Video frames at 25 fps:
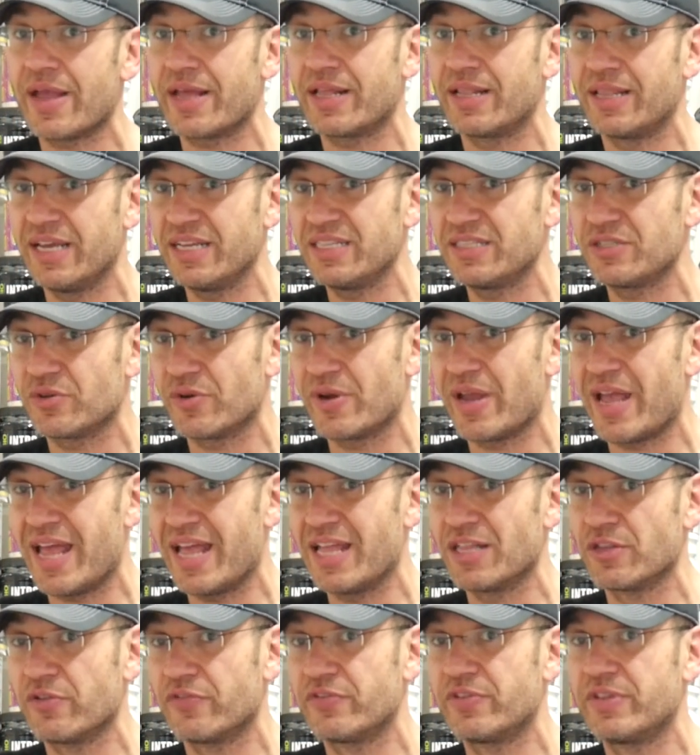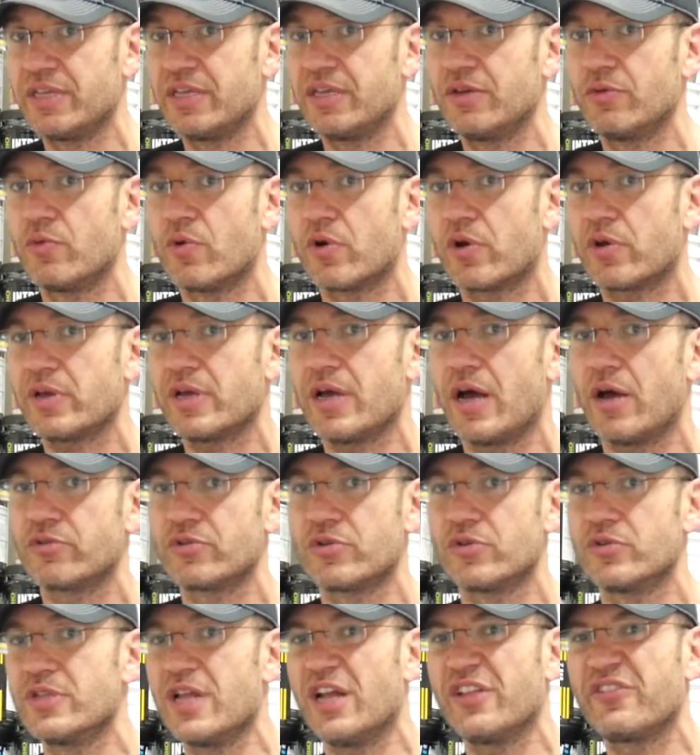later end of the
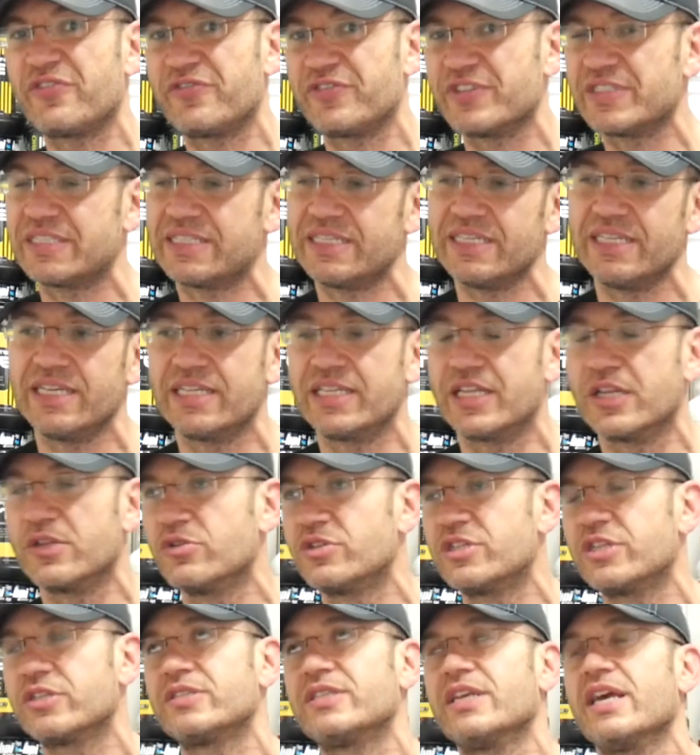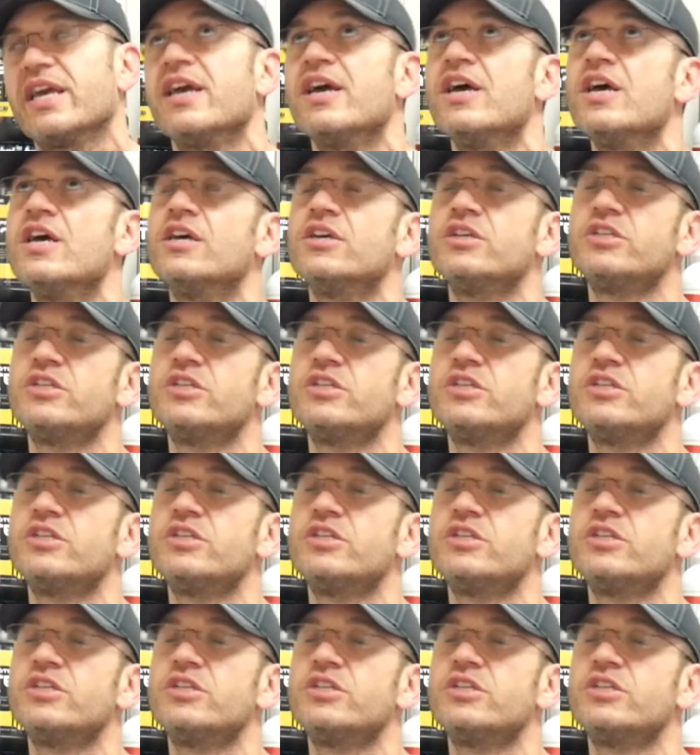workout, you're not fatigued and you just say,